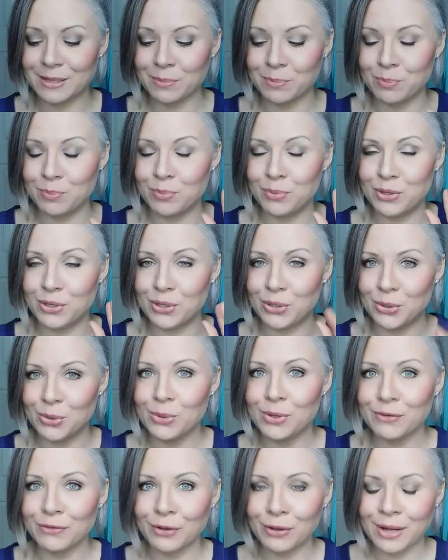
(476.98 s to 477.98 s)
a
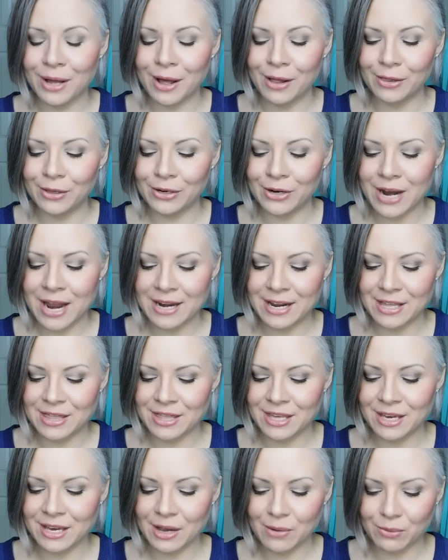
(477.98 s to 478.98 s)
beautiful color and I
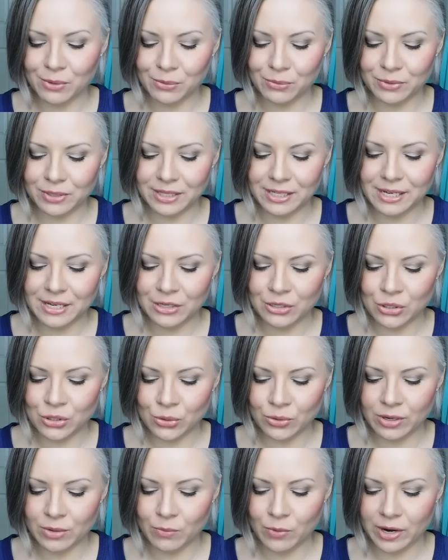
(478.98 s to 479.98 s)
think I will really
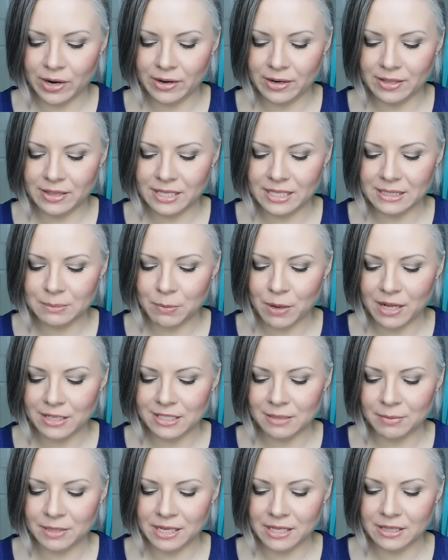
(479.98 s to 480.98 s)
enjoy wearing this
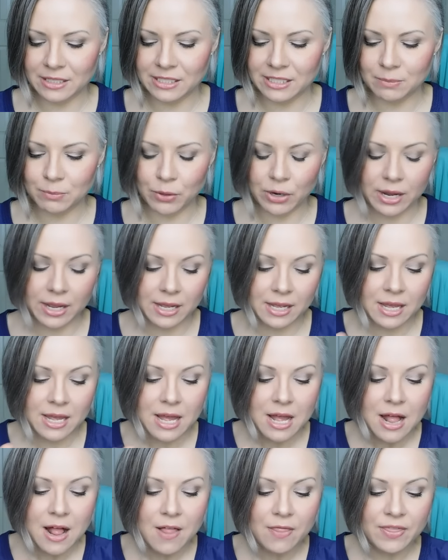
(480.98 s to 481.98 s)
possibly in the spring.
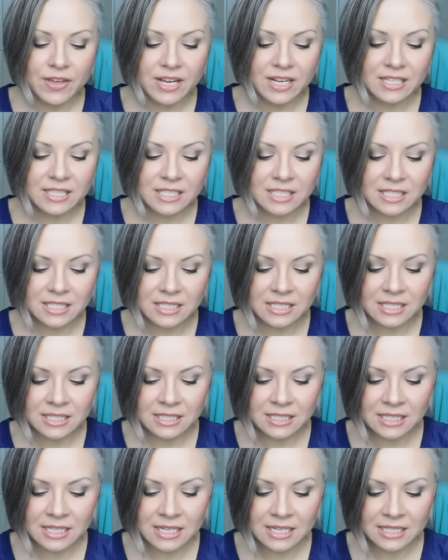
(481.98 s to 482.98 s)
The
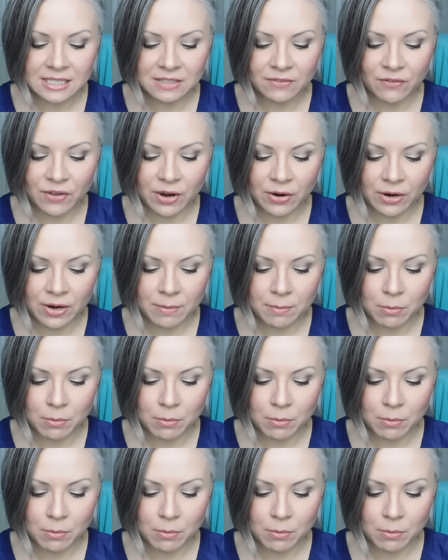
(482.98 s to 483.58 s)
consistency is very